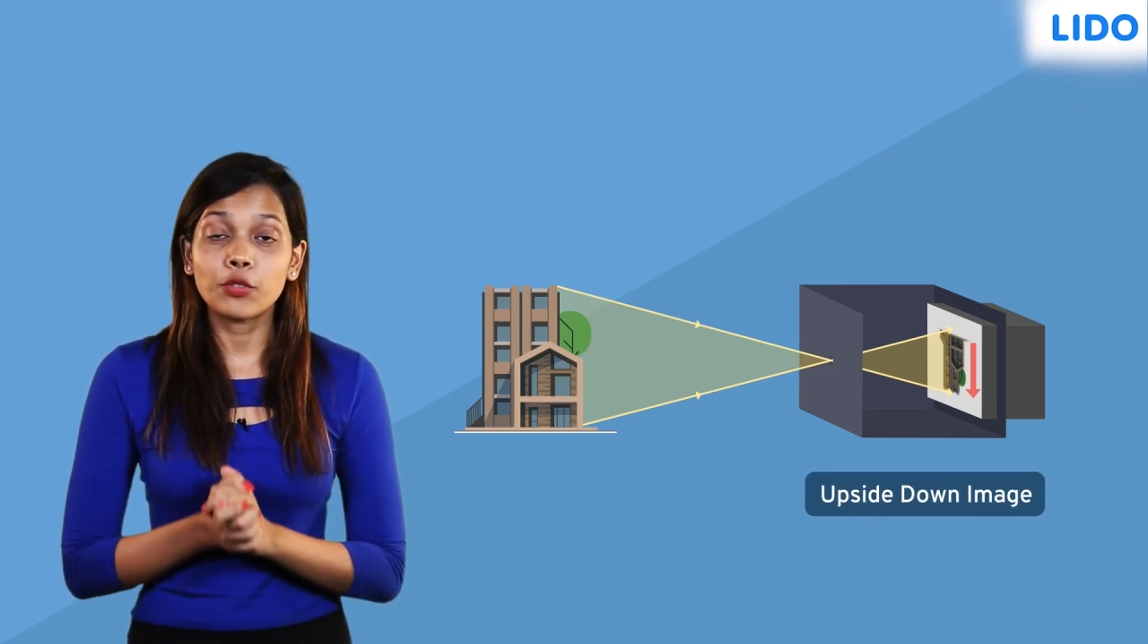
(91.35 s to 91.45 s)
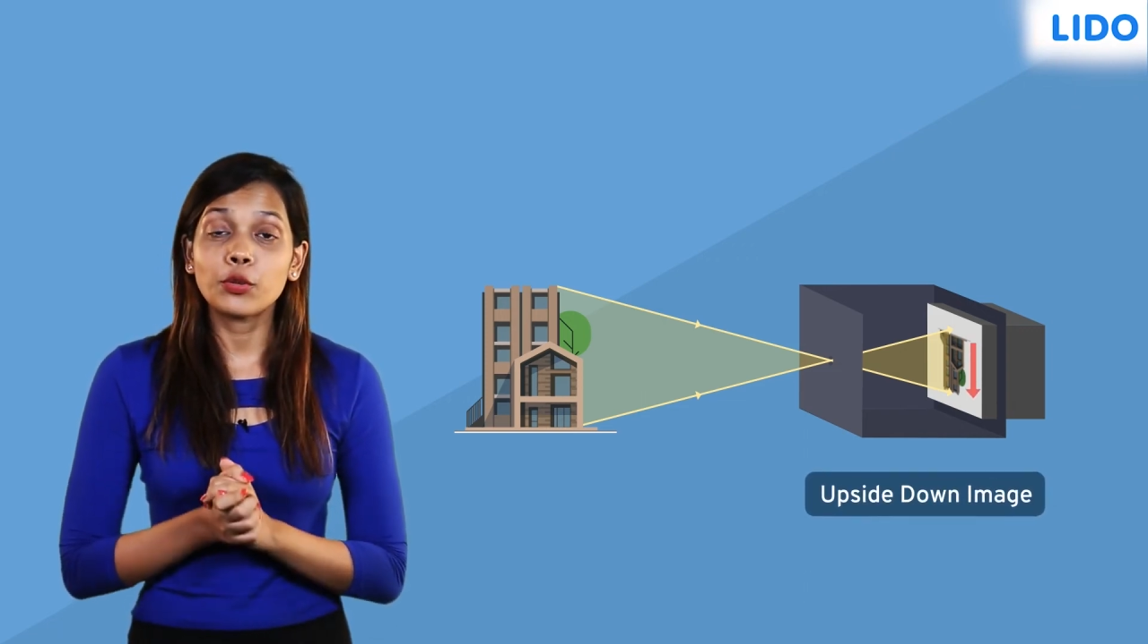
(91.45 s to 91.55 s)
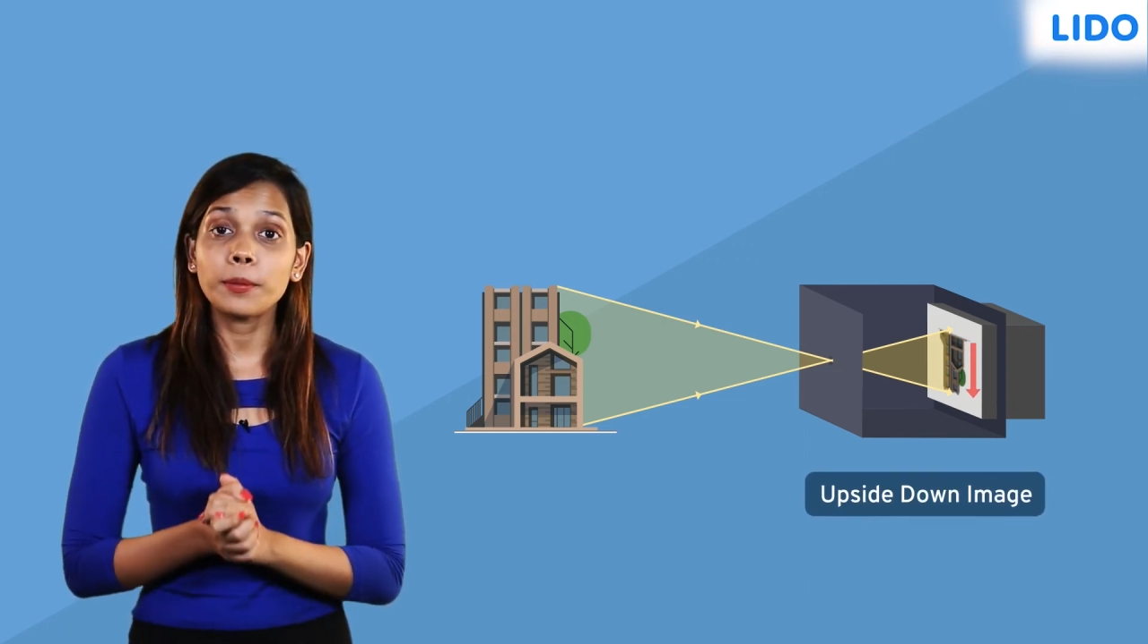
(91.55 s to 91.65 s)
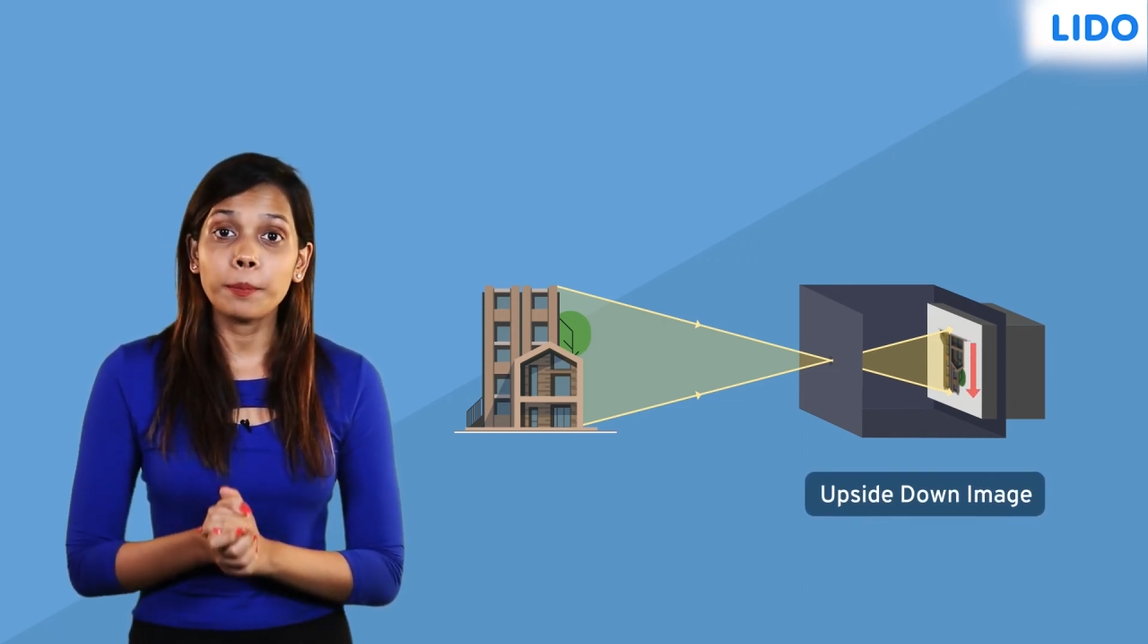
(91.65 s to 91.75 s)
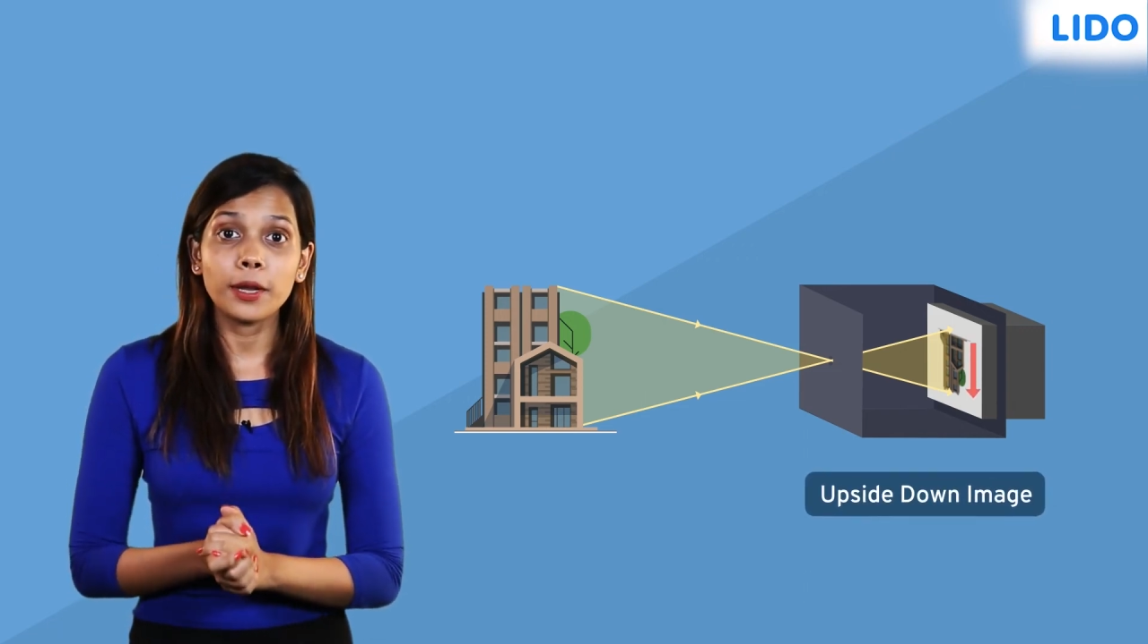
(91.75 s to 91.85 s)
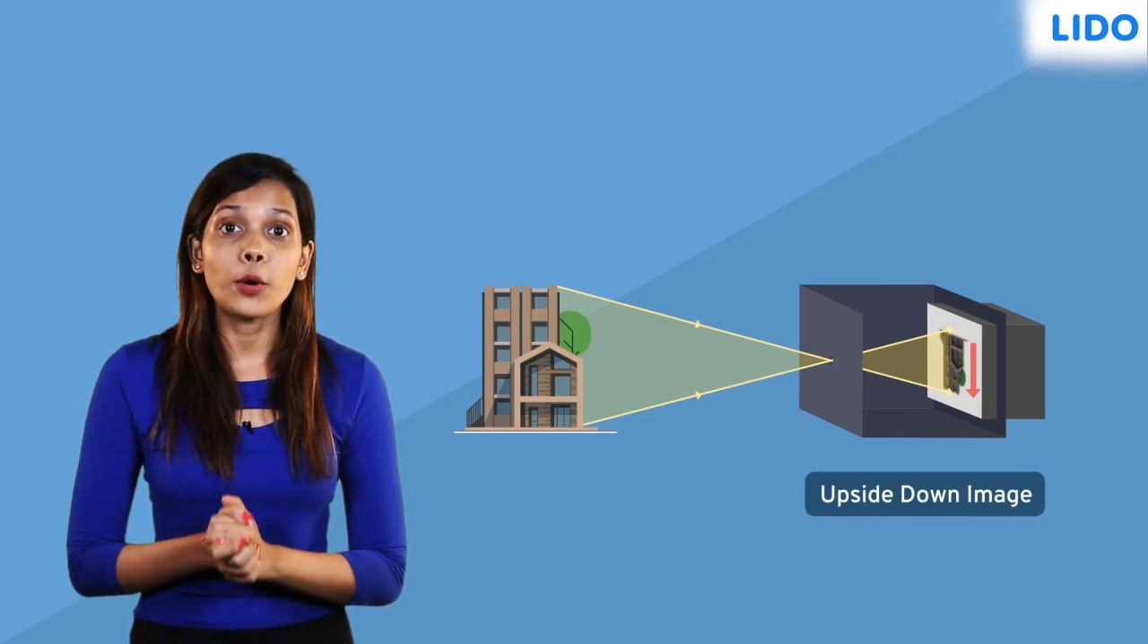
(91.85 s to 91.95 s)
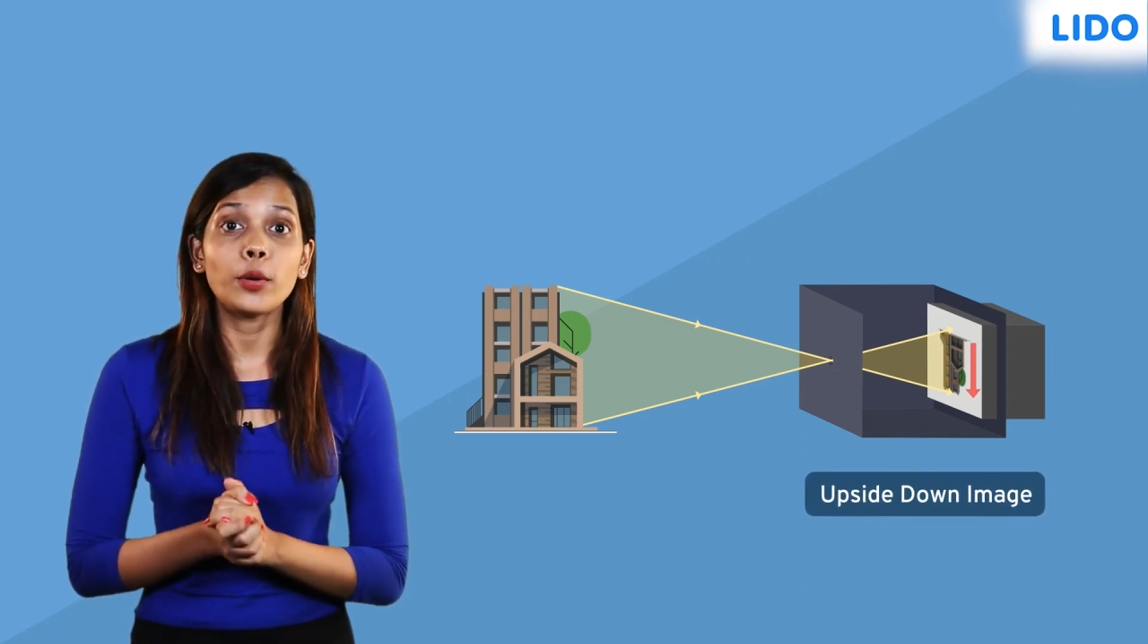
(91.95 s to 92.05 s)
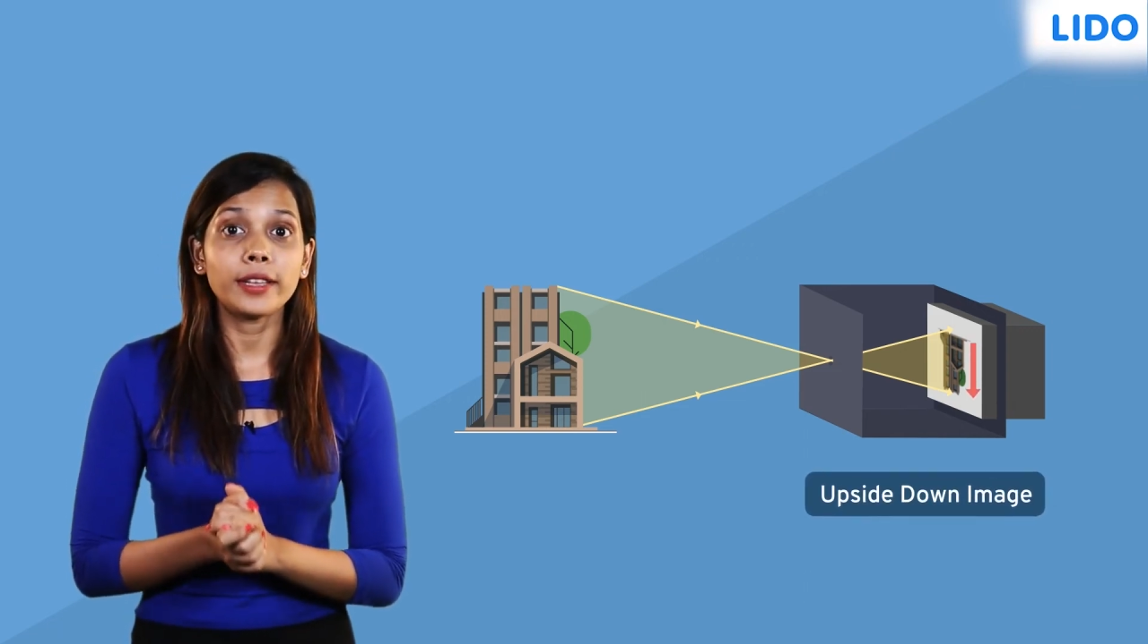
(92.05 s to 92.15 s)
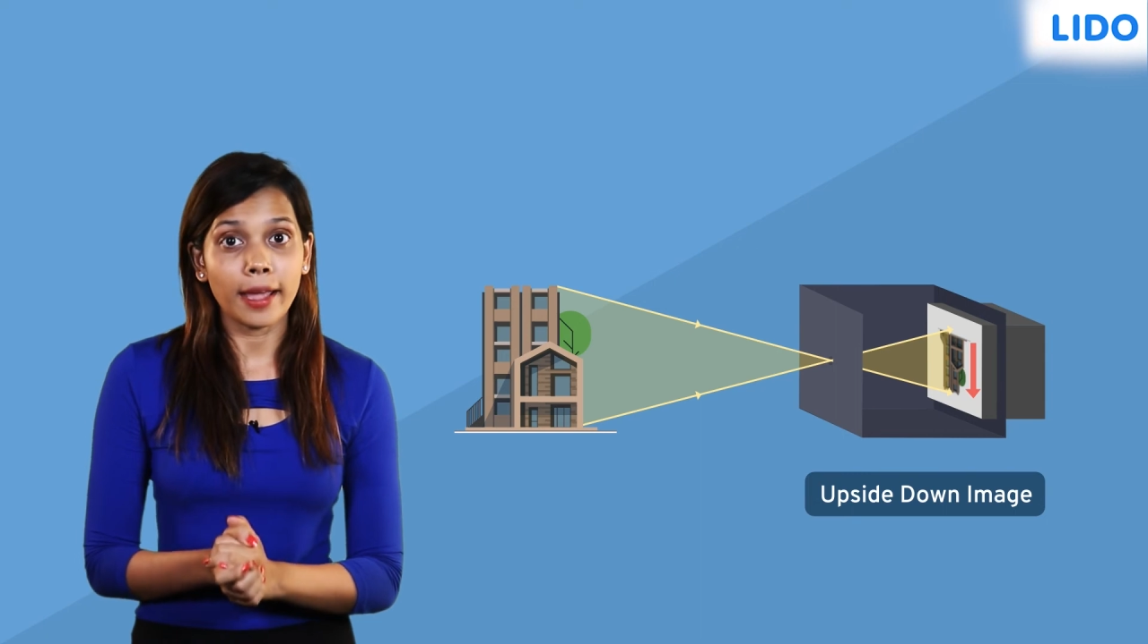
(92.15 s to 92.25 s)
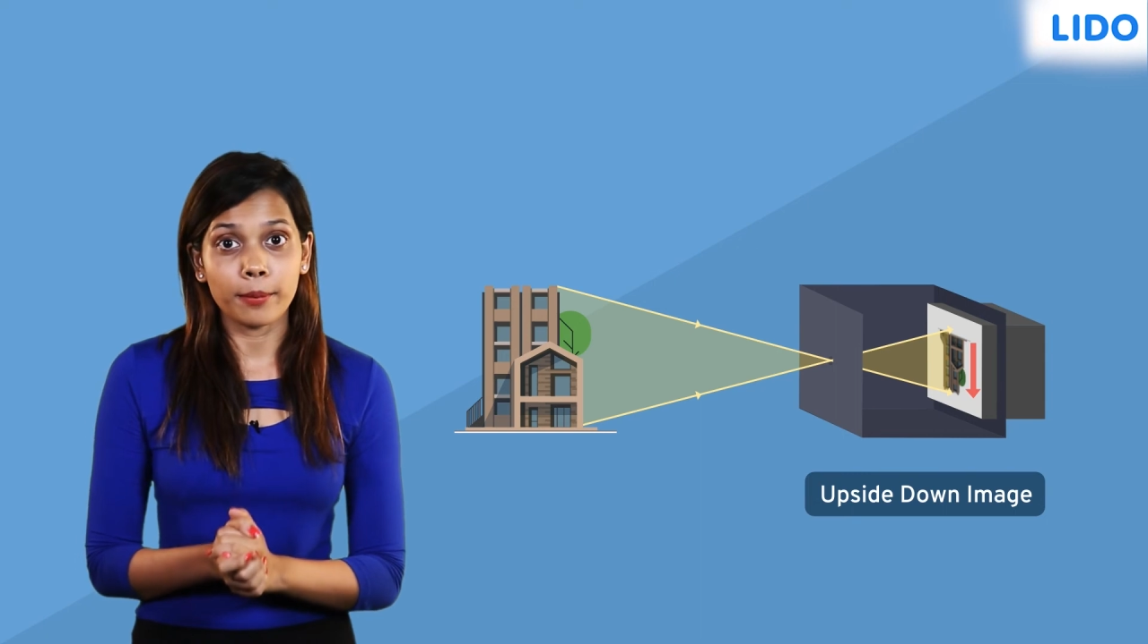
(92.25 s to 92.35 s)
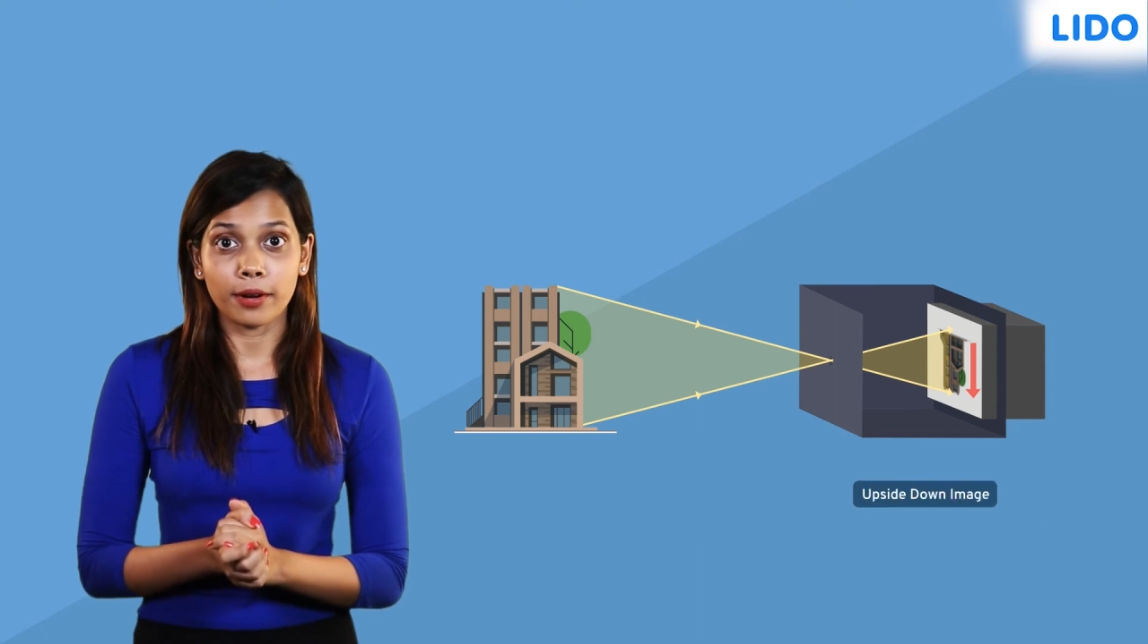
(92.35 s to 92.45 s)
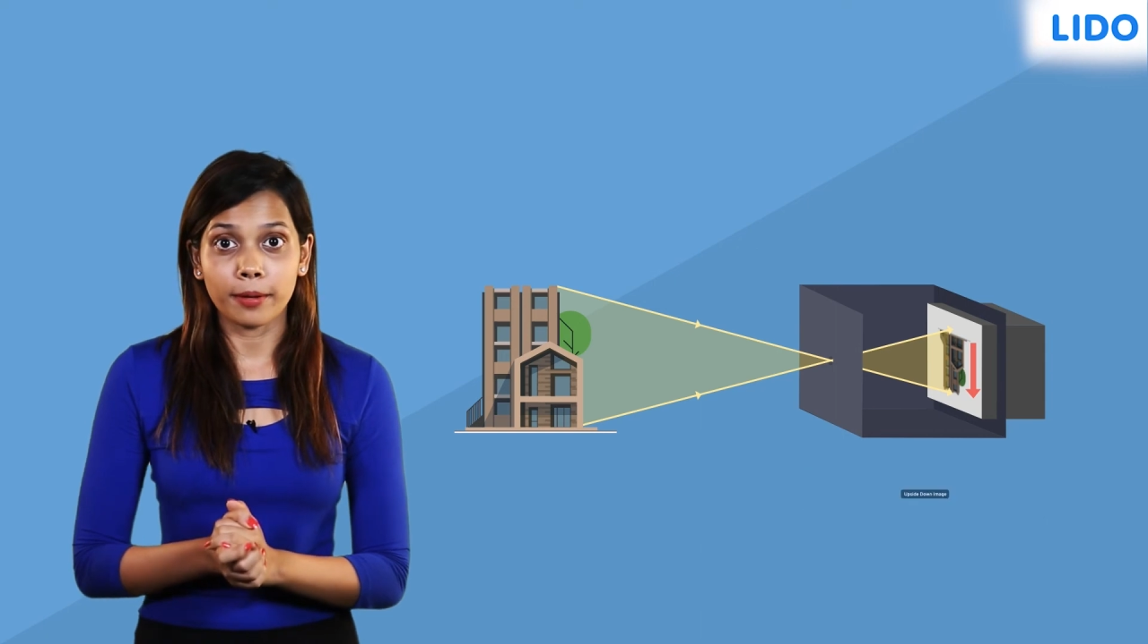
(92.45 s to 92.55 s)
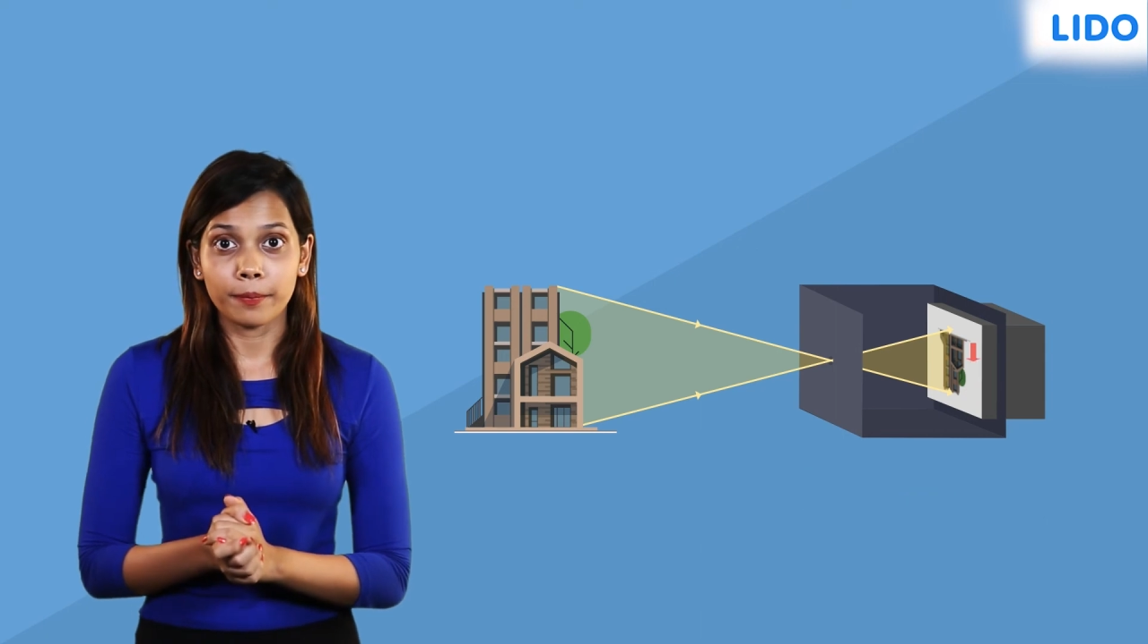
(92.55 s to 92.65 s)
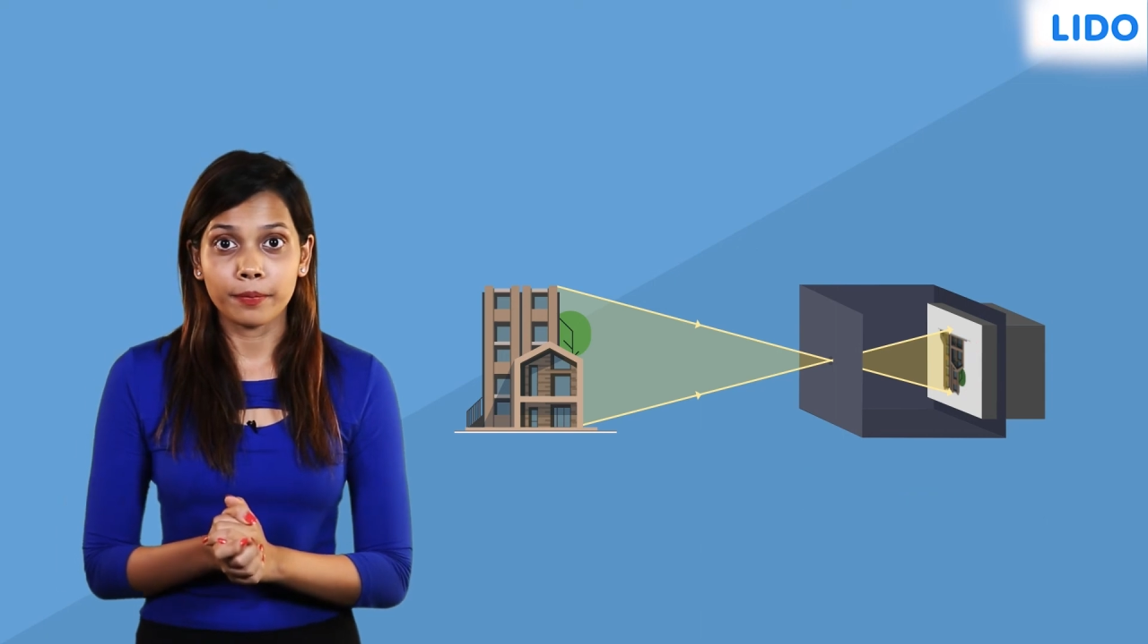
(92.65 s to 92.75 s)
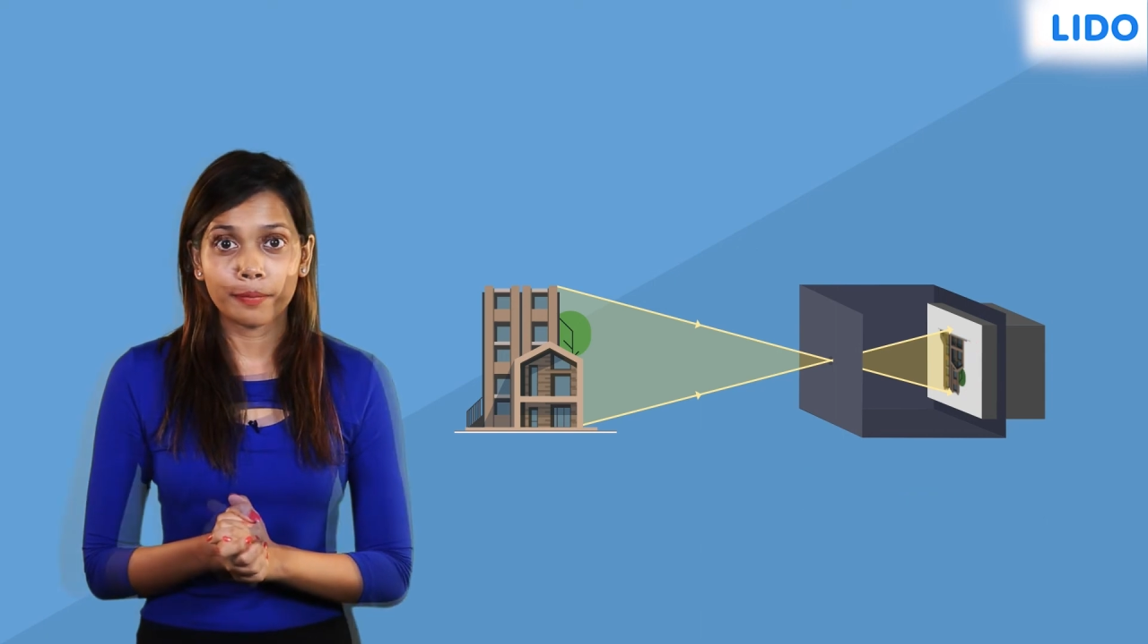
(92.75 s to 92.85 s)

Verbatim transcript: through the pinhole camera.